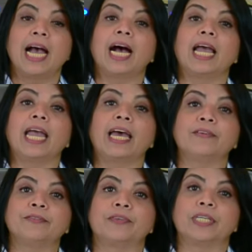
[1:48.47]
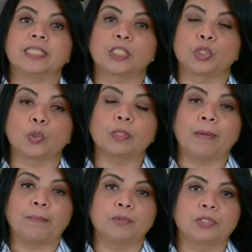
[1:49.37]
I have soaked the
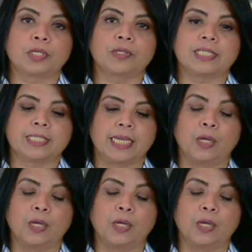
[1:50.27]
bamboo skewers